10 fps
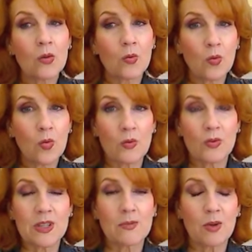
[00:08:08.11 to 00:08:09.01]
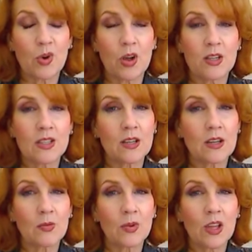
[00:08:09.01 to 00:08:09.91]
what was in my products that
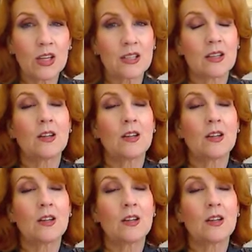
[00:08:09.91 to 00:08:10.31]
I realized that